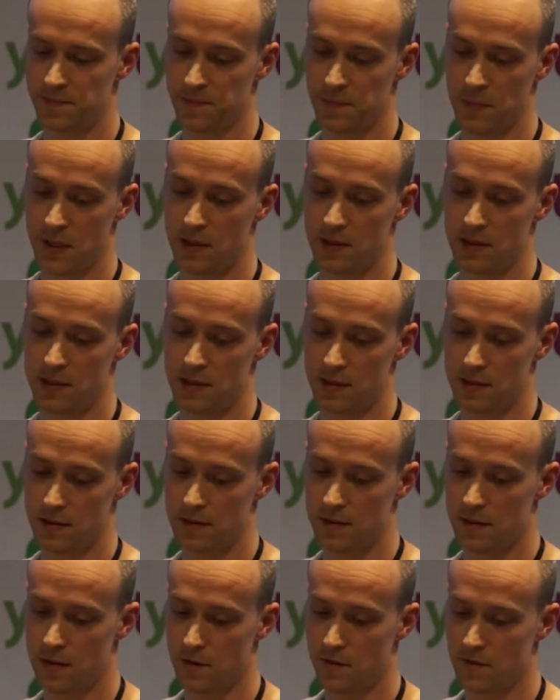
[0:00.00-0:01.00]
because it
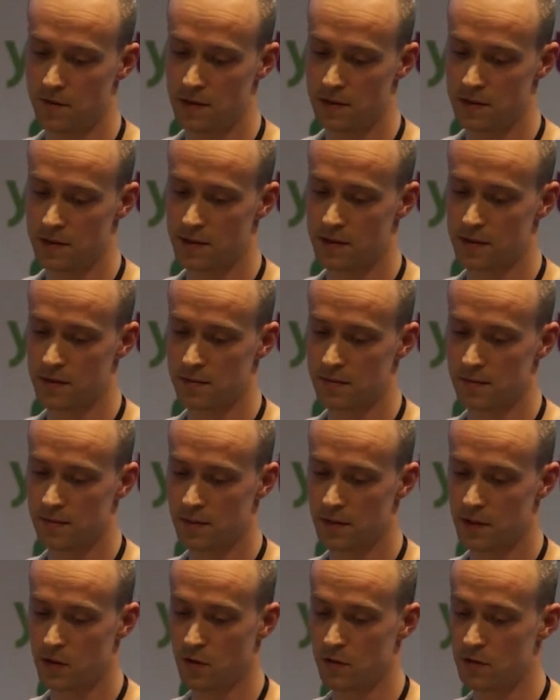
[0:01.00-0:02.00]
offers
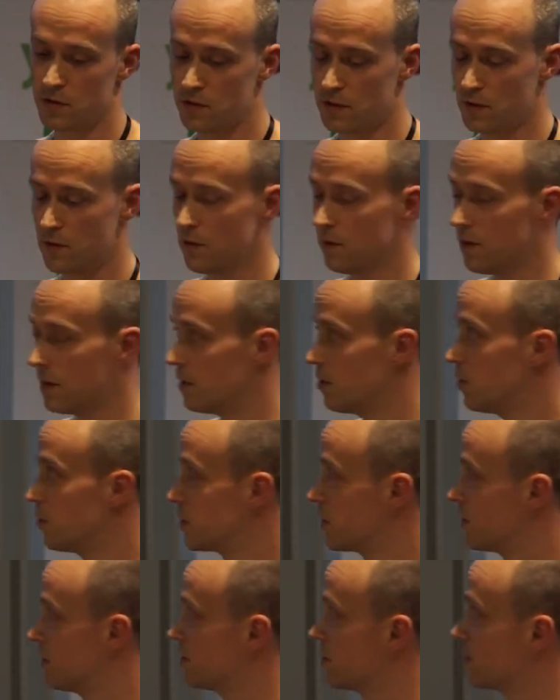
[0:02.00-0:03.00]
control and
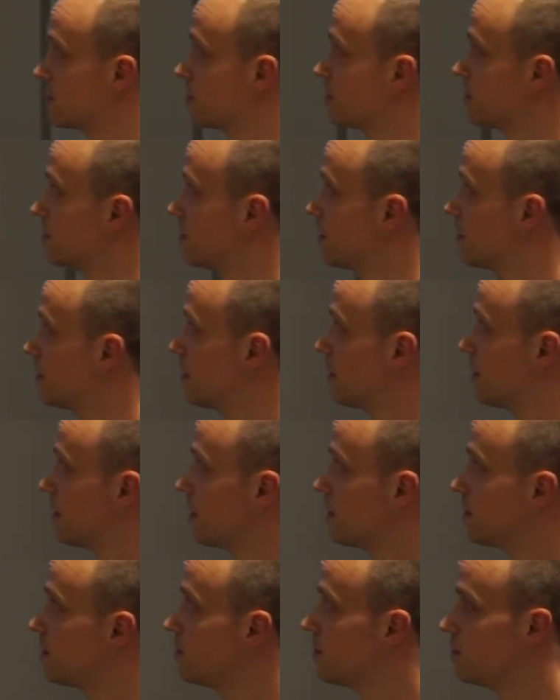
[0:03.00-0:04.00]
options
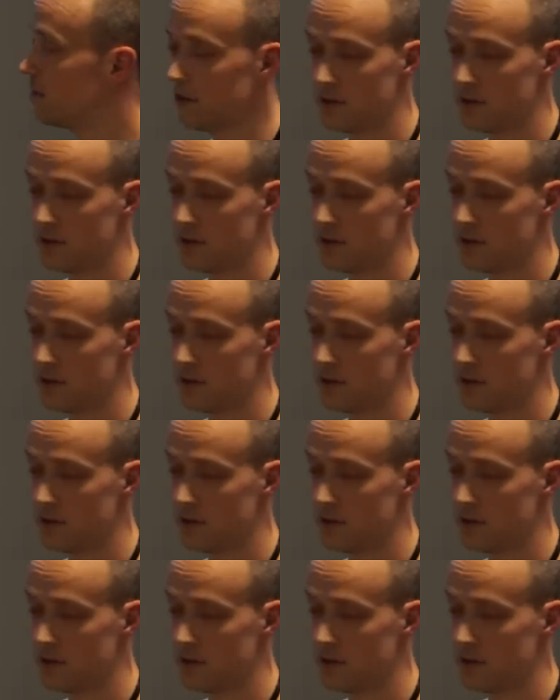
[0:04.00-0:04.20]
to the